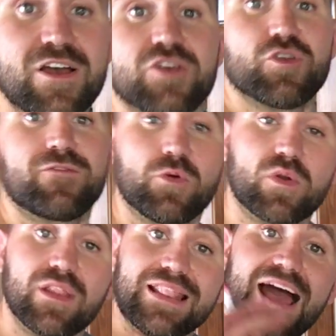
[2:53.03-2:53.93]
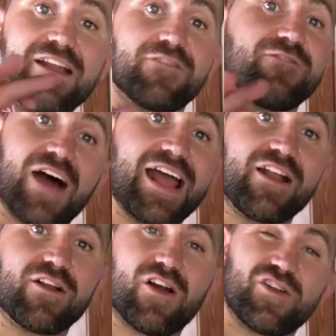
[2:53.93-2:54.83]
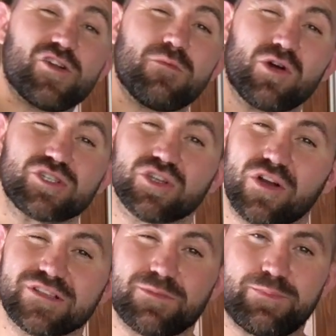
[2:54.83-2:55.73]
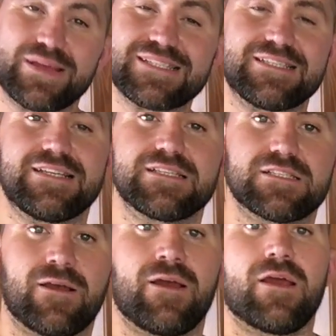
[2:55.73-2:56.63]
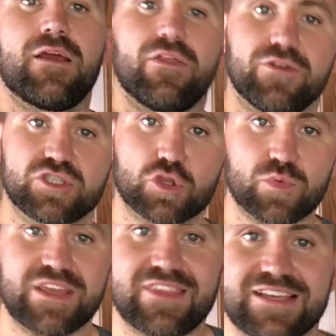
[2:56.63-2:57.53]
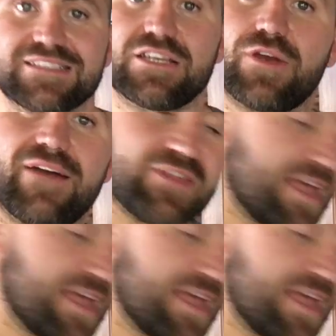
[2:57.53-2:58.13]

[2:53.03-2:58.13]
So if you want to light a fire under your martial arts business, there's three things that you have